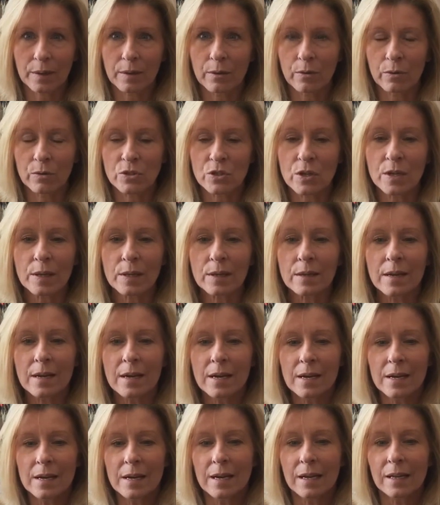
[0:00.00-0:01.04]
So just
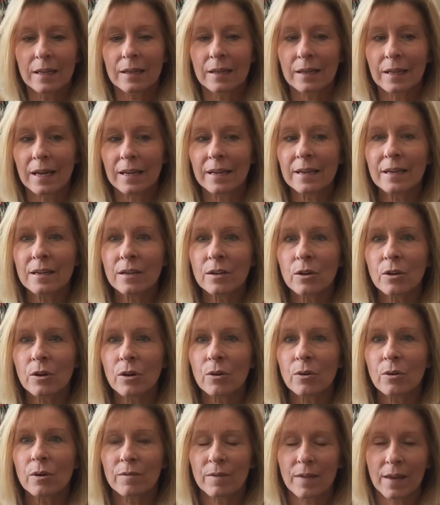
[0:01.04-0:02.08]
letting
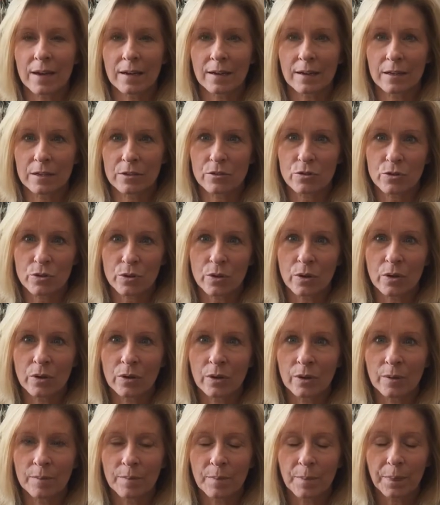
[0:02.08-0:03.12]
go of that
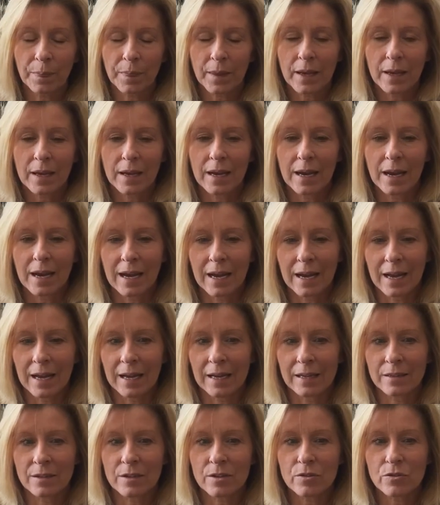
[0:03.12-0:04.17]
control
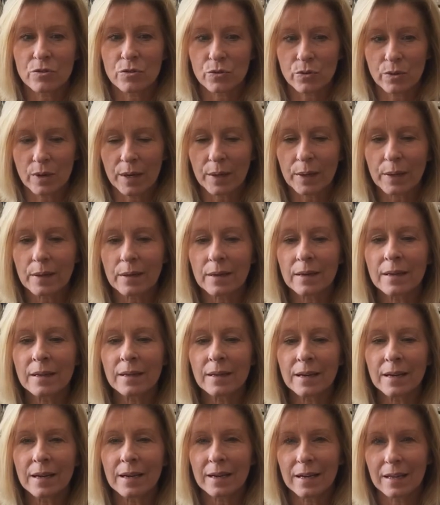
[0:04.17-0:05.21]
and trusting
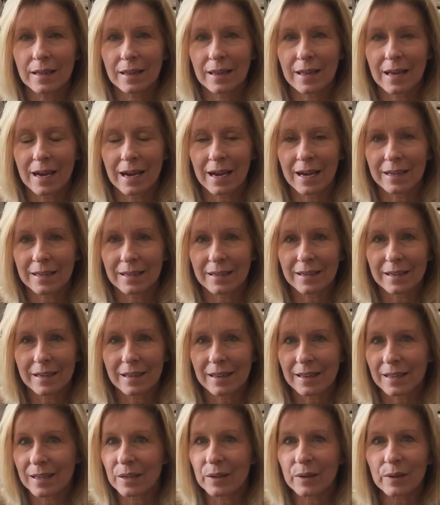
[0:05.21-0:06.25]
that
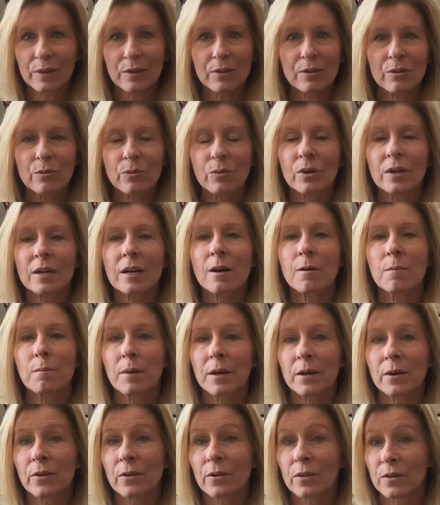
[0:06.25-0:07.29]
things are going to work out
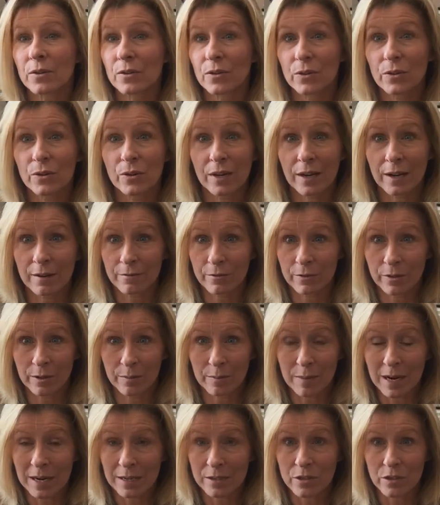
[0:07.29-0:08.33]
better than you could ever
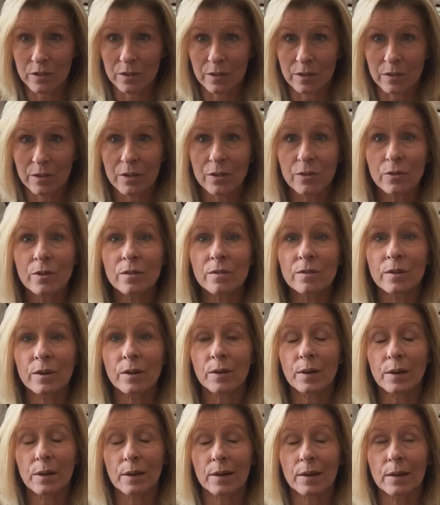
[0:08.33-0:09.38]
imagine. The
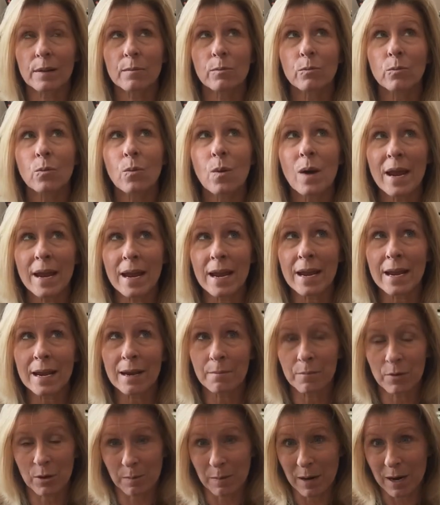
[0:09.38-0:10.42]
universe is way
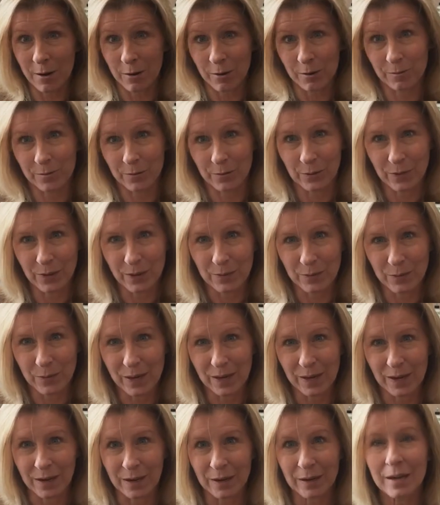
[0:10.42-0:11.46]
more powerful than
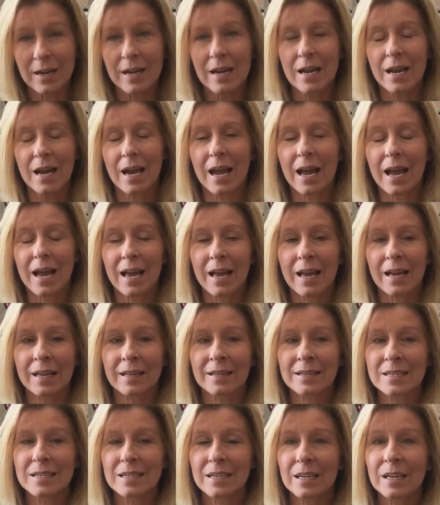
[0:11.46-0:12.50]
we are,
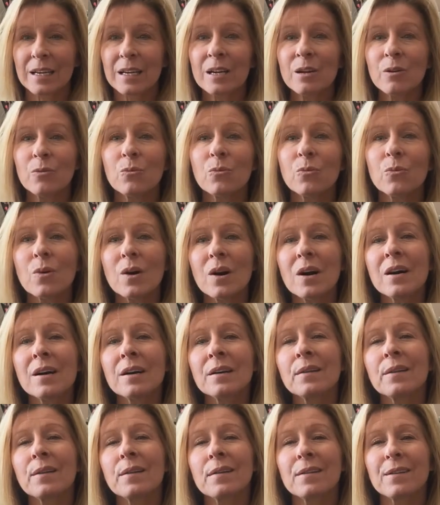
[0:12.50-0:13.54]
and it
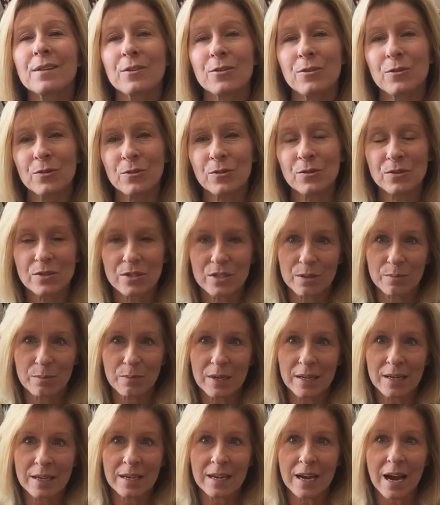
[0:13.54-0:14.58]
wants you to
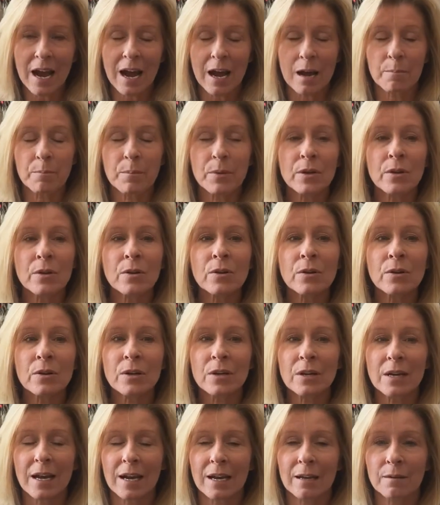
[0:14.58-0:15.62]
be
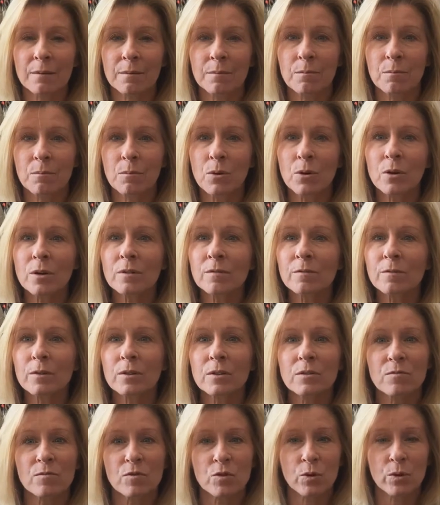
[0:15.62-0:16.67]
happier and more
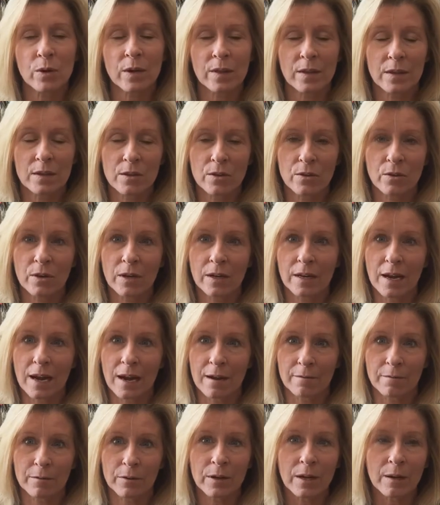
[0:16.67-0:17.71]
full of joy than you could
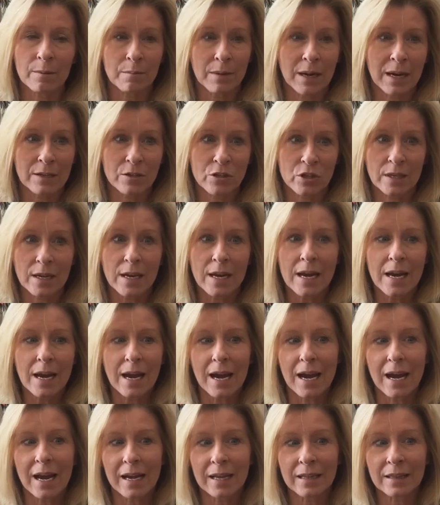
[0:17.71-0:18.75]
ever imagine.
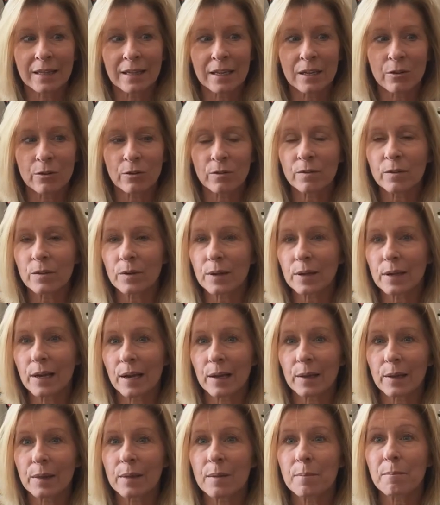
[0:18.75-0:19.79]
And the universe
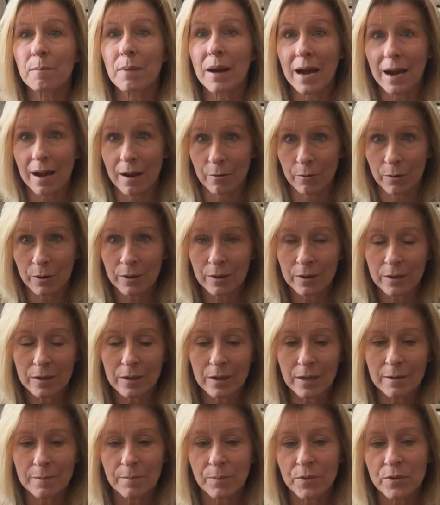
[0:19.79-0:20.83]
has the power
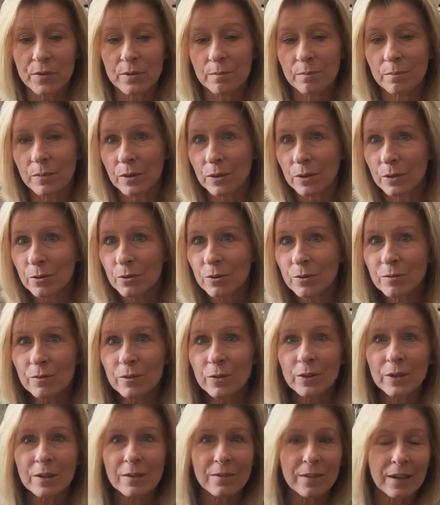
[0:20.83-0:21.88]
to
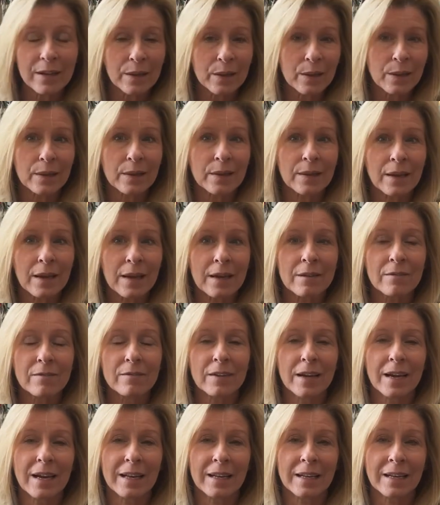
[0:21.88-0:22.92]
maneuver events in life
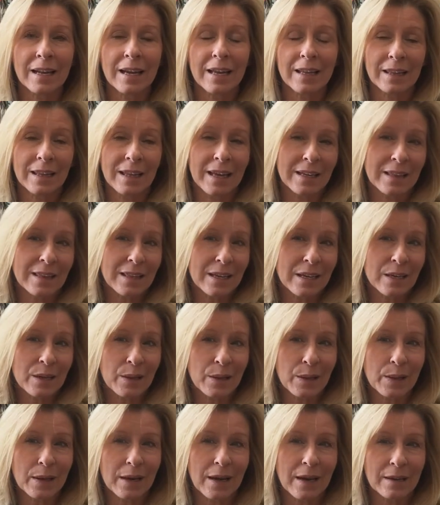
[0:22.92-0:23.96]
and let
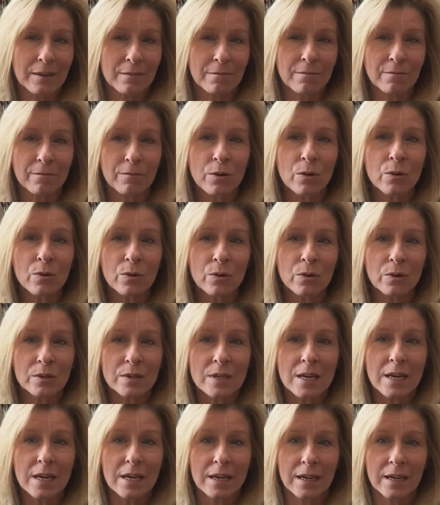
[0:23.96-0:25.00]
things unfold
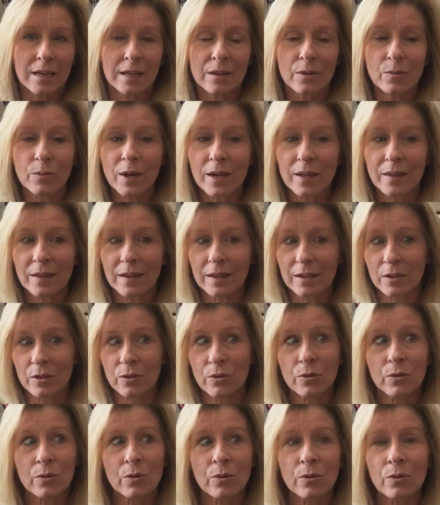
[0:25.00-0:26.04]
in a way that
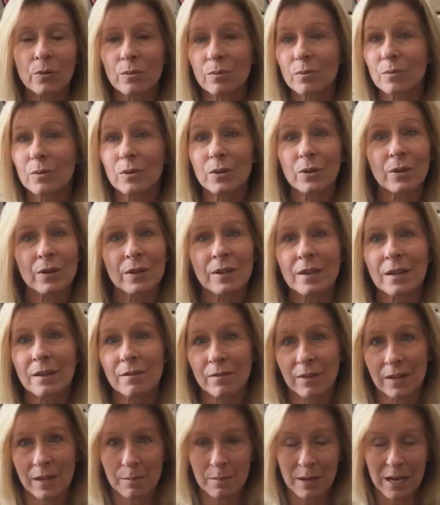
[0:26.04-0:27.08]
you couldn't
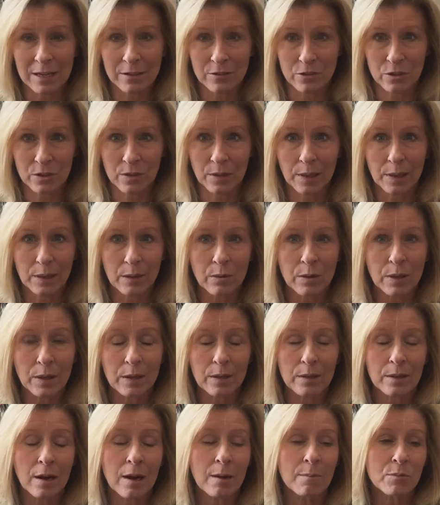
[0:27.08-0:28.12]
even imagine. So
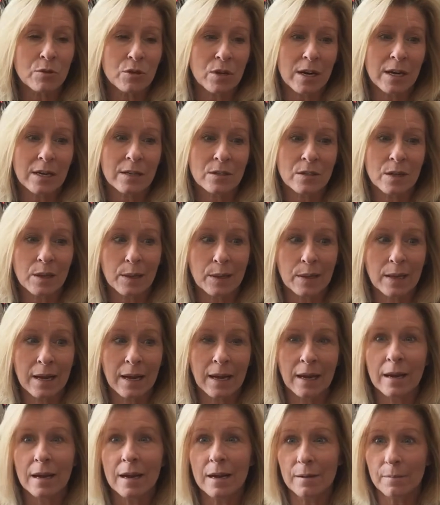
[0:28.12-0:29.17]
stop trying to
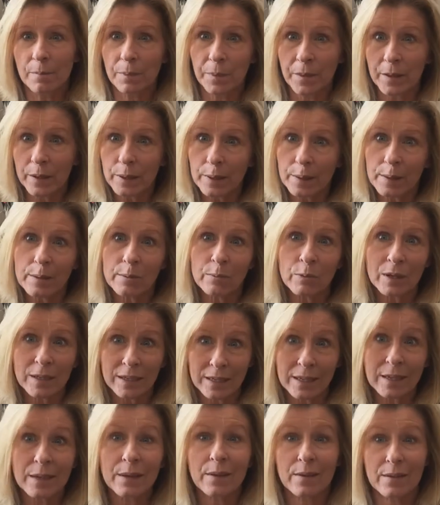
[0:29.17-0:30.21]
say, this is what
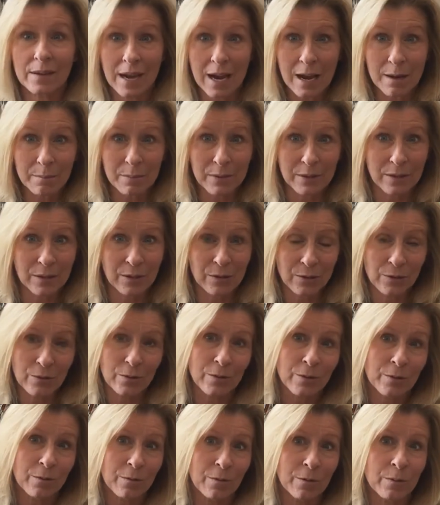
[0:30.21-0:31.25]
needs to happen in
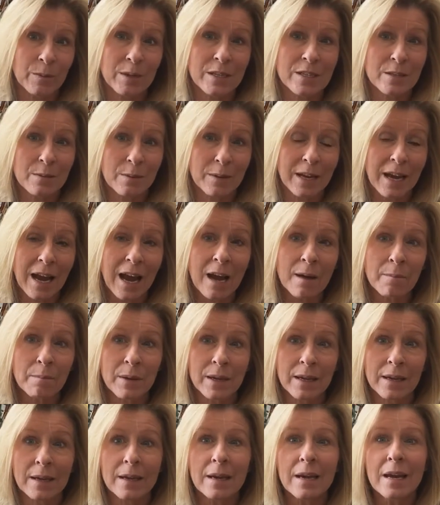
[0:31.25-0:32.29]
order for me to be
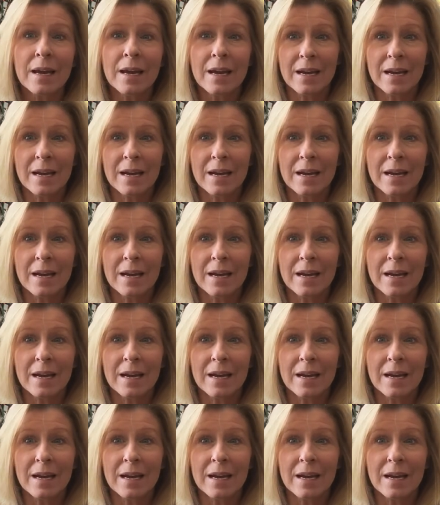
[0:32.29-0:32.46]
happy.